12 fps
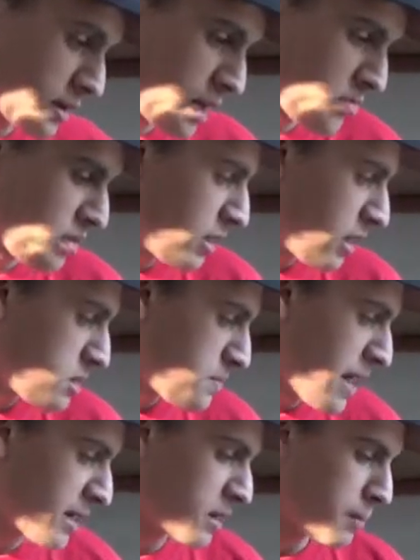everything's
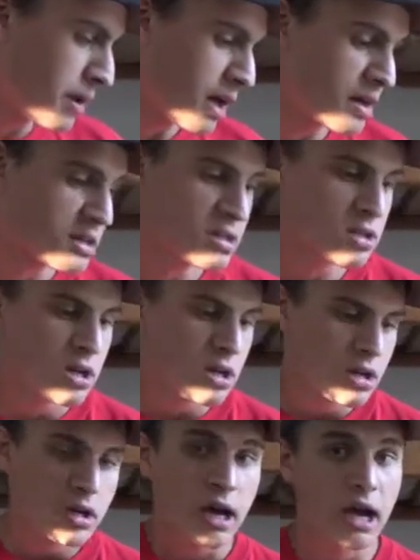back in the box.
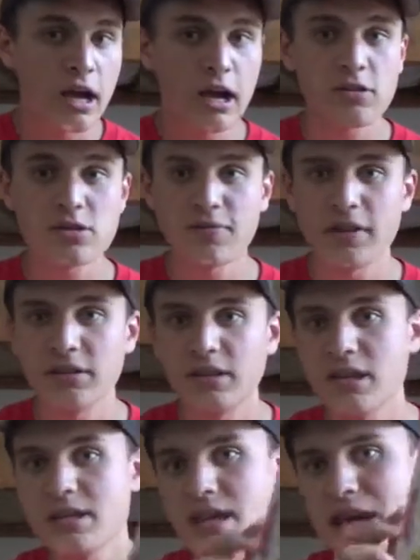I also found
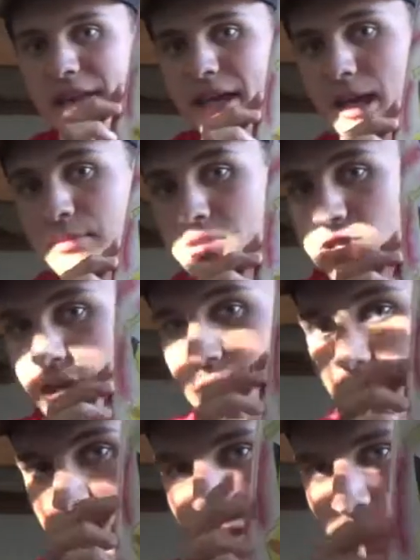this at the camera
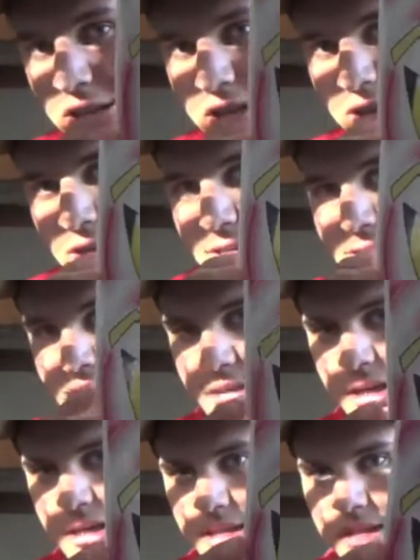show. It's
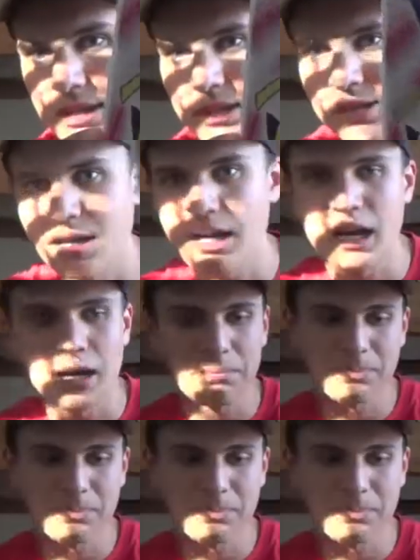a